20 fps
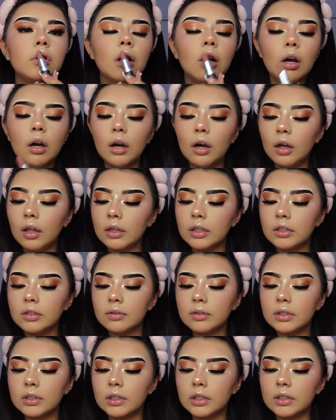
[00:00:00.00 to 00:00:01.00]
Oh, this
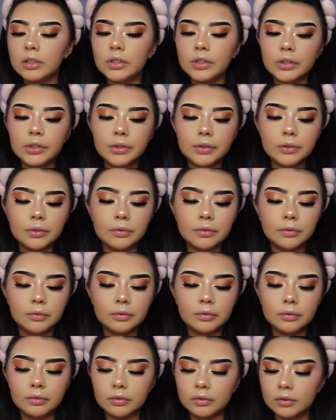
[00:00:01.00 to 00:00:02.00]
one's good too.
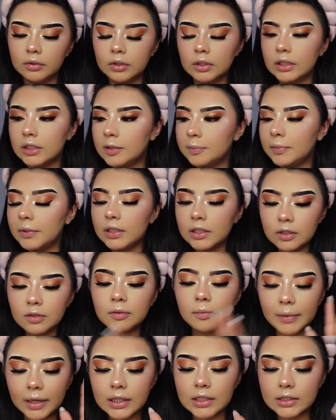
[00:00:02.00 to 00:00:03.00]
Let's put this
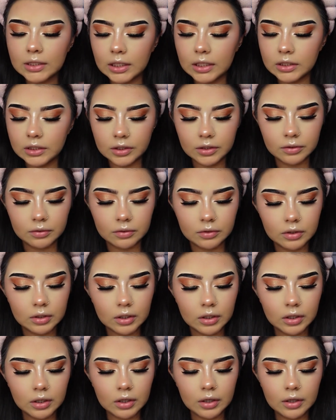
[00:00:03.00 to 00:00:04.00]
one by the side too.
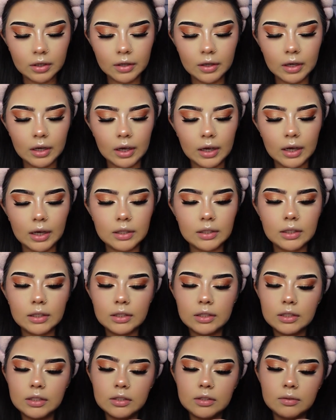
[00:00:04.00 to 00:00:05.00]
And then
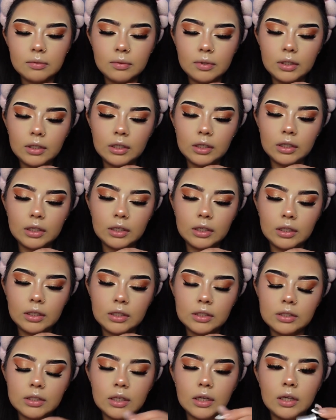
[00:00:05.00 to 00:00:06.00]
this one
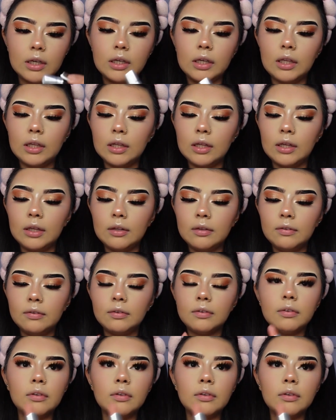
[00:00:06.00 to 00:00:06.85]
is Honey Love.